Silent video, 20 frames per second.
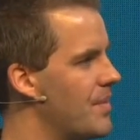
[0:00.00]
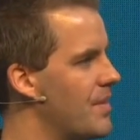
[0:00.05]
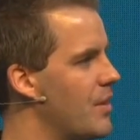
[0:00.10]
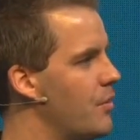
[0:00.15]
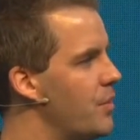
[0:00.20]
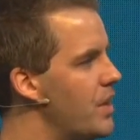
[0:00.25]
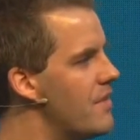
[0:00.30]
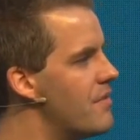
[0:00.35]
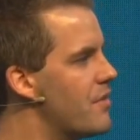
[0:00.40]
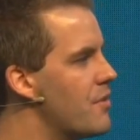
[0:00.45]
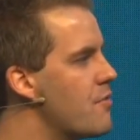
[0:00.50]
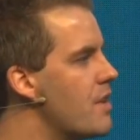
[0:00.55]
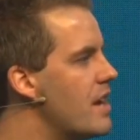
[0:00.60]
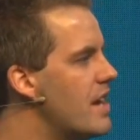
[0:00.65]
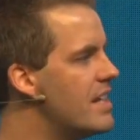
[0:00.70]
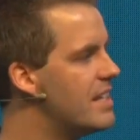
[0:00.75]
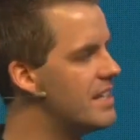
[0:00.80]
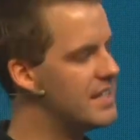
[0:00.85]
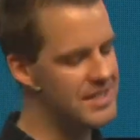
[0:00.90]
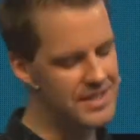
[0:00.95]
We even
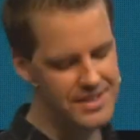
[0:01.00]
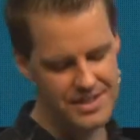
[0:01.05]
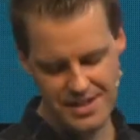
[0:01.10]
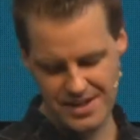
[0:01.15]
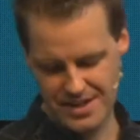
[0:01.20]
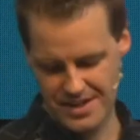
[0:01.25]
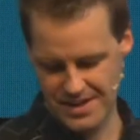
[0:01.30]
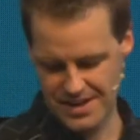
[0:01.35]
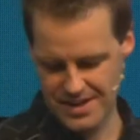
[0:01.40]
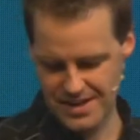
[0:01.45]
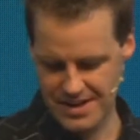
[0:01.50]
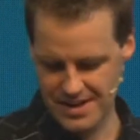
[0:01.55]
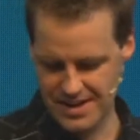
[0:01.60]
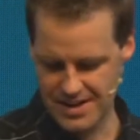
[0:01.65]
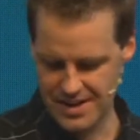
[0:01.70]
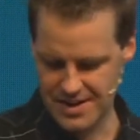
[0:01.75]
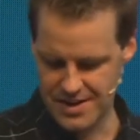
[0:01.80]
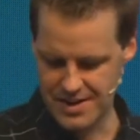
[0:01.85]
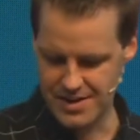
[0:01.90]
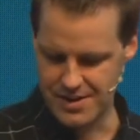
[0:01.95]
read in
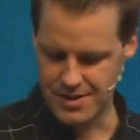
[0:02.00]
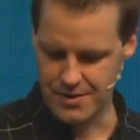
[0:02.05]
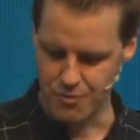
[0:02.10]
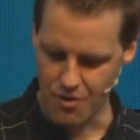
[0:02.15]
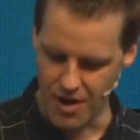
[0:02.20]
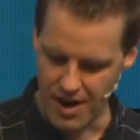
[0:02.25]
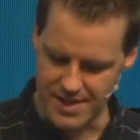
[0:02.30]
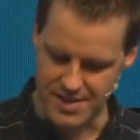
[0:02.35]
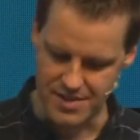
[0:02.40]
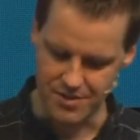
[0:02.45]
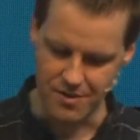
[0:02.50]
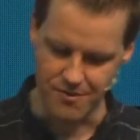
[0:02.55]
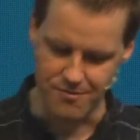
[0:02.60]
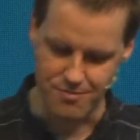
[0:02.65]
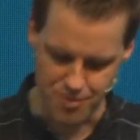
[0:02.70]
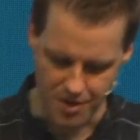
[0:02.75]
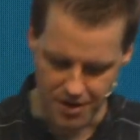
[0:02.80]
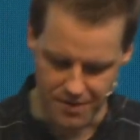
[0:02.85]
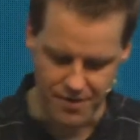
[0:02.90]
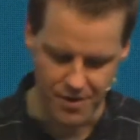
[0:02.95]
the writer of
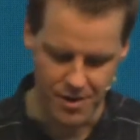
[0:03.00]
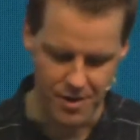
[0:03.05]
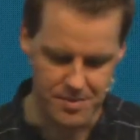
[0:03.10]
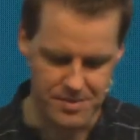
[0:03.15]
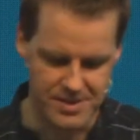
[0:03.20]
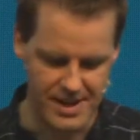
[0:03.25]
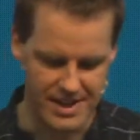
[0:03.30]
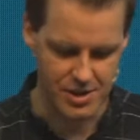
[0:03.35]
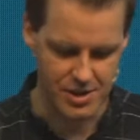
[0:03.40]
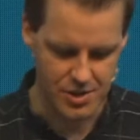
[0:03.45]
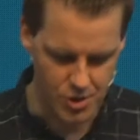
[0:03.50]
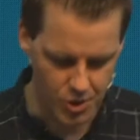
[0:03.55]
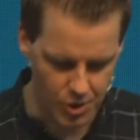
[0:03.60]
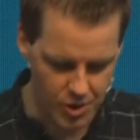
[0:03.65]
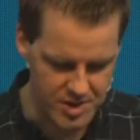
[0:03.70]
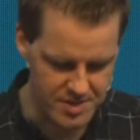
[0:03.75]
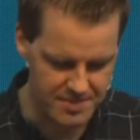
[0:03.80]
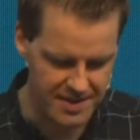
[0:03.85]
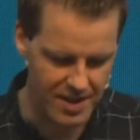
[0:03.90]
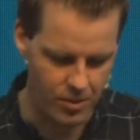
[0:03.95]
Proverbs,
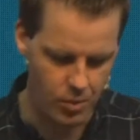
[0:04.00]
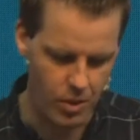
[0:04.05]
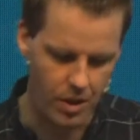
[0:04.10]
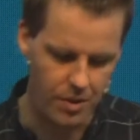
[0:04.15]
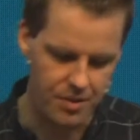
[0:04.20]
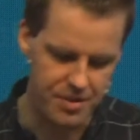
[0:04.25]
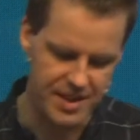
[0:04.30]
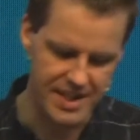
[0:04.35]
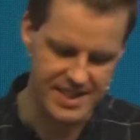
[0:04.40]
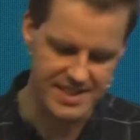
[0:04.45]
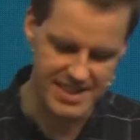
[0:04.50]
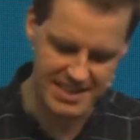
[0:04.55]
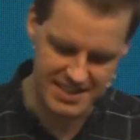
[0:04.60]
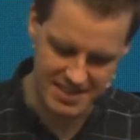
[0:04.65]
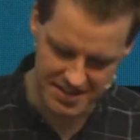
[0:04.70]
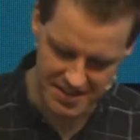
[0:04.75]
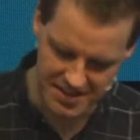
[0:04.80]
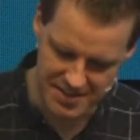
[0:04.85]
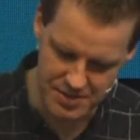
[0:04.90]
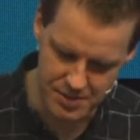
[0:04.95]
talks about wealth, and he says
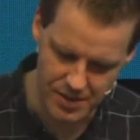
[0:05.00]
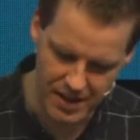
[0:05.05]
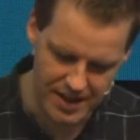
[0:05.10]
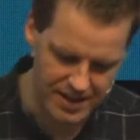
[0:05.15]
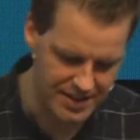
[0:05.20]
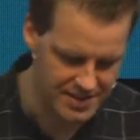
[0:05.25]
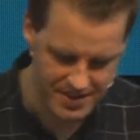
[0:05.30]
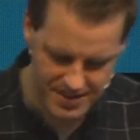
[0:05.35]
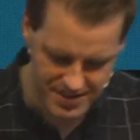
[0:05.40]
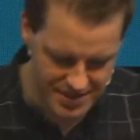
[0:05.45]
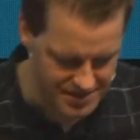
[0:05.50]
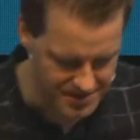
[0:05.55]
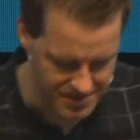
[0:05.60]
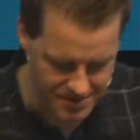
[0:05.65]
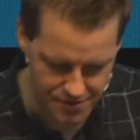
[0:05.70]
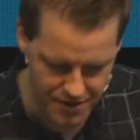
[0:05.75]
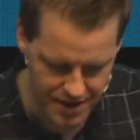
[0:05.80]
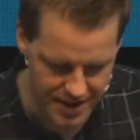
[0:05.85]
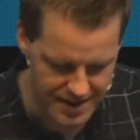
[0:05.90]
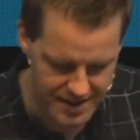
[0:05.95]
it this way. This is
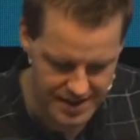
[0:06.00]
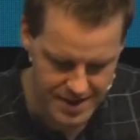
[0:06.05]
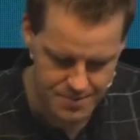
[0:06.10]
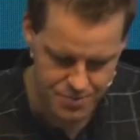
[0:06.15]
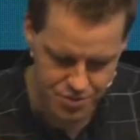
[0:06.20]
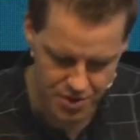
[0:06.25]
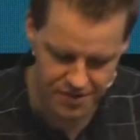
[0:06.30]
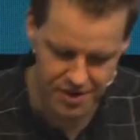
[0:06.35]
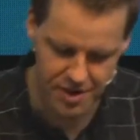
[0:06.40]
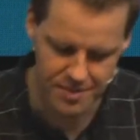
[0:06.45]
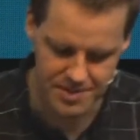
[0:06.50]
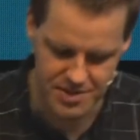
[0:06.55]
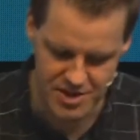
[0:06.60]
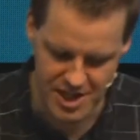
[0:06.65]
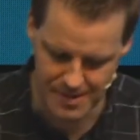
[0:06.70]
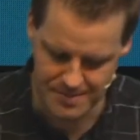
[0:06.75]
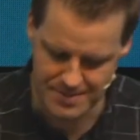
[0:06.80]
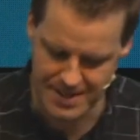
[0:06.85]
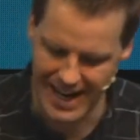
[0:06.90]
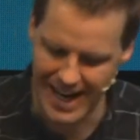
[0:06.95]
great. Proverbs
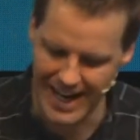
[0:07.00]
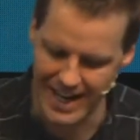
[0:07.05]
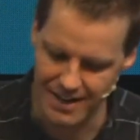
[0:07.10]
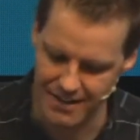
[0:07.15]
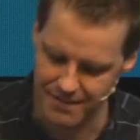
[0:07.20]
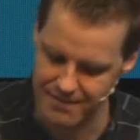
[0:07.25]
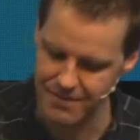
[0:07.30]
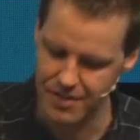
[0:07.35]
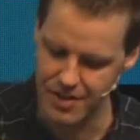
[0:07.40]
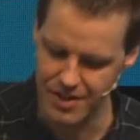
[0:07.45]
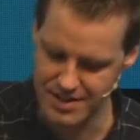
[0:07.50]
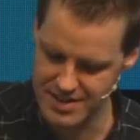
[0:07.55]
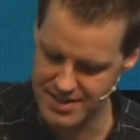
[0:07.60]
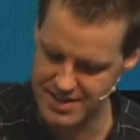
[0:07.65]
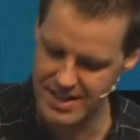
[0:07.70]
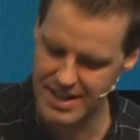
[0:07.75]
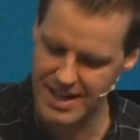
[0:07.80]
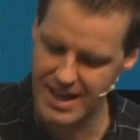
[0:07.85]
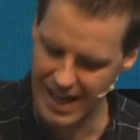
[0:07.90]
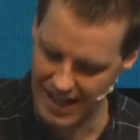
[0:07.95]
chapter 8 and verse
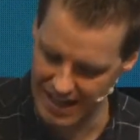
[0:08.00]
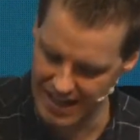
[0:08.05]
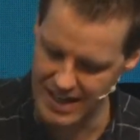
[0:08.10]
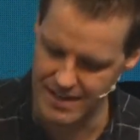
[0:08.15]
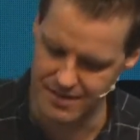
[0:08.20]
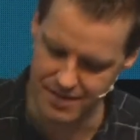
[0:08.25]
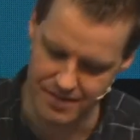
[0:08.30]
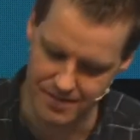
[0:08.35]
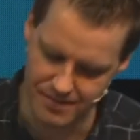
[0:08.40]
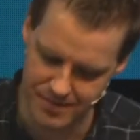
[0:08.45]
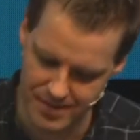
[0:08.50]
11.